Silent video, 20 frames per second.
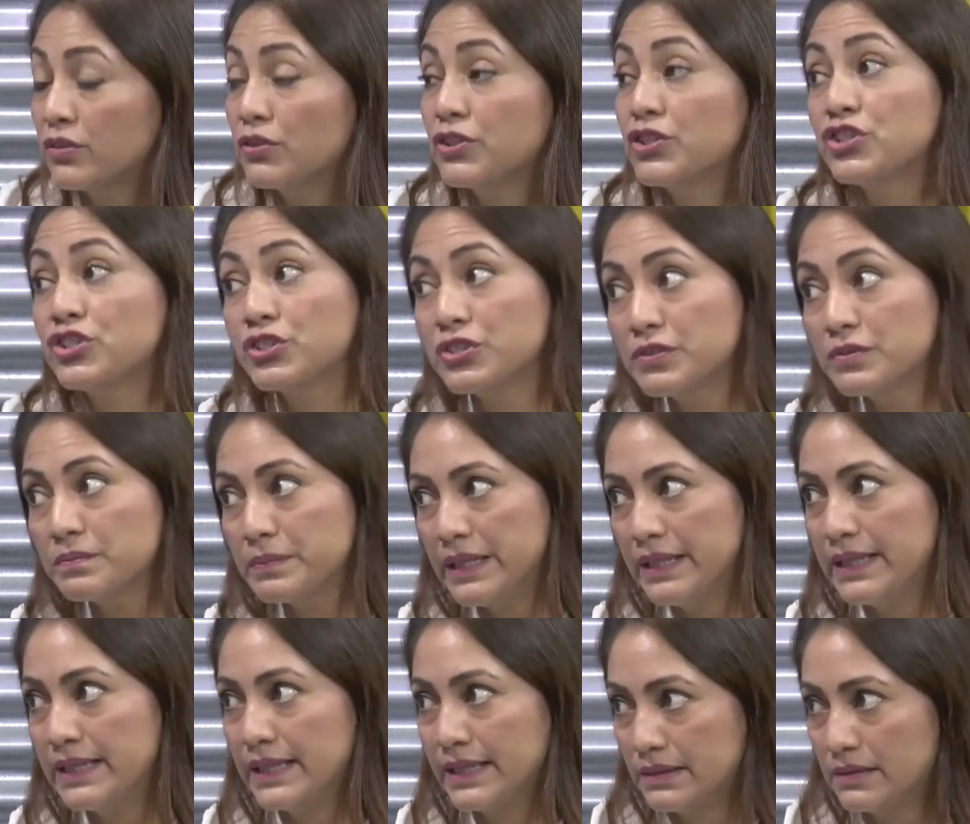or shouldn't
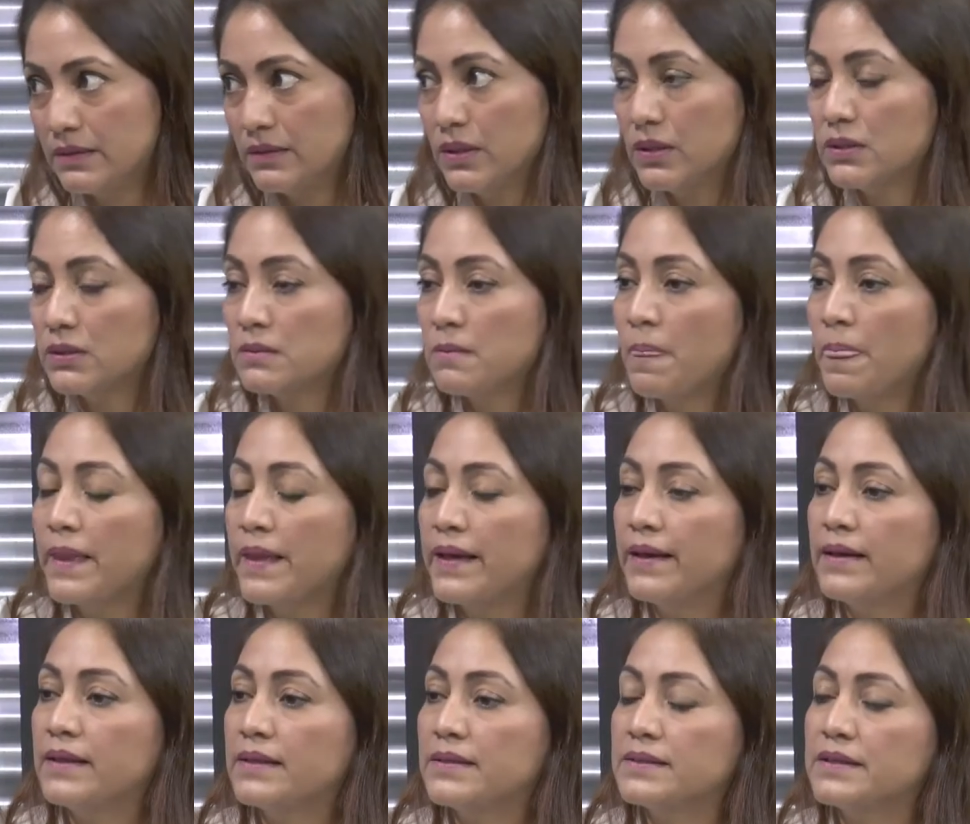be that, no,
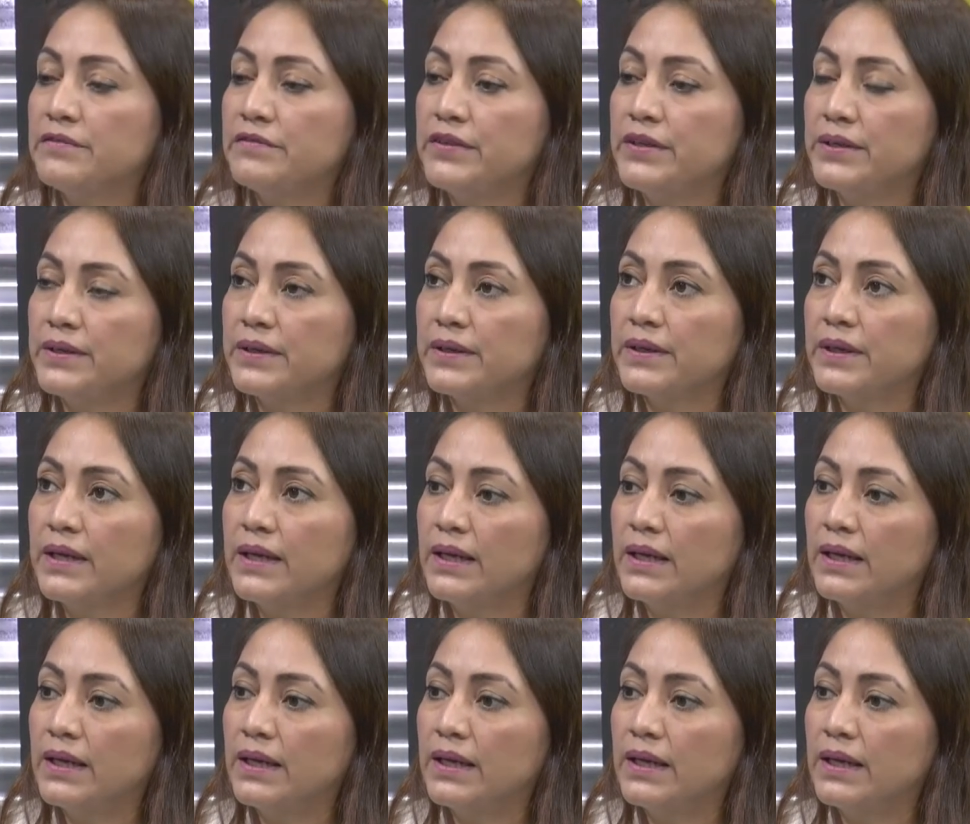severe.